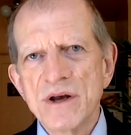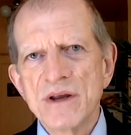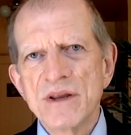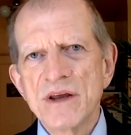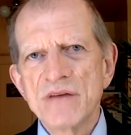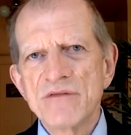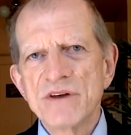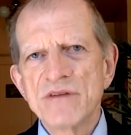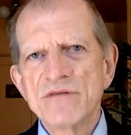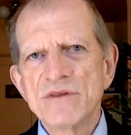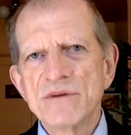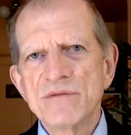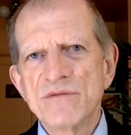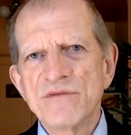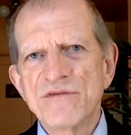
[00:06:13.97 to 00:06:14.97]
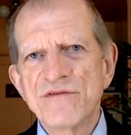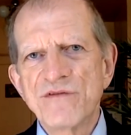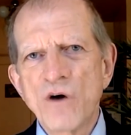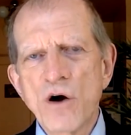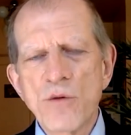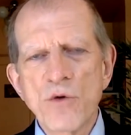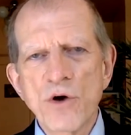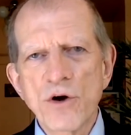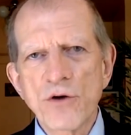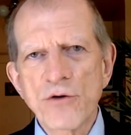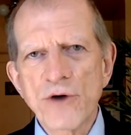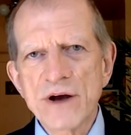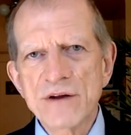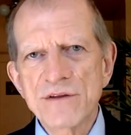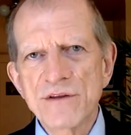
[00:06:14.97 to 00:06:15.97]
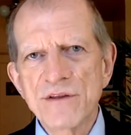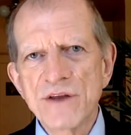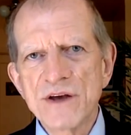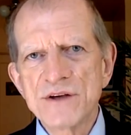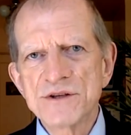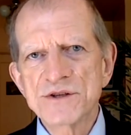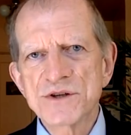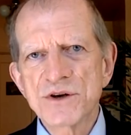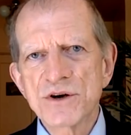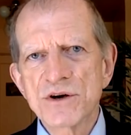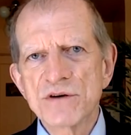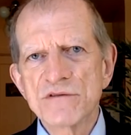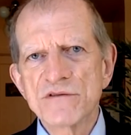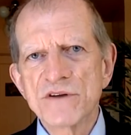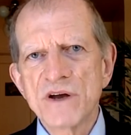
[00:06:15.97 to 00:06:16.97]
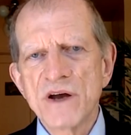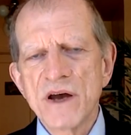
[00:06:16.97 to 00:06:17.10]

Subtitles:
They've given them far more credit than they deserve,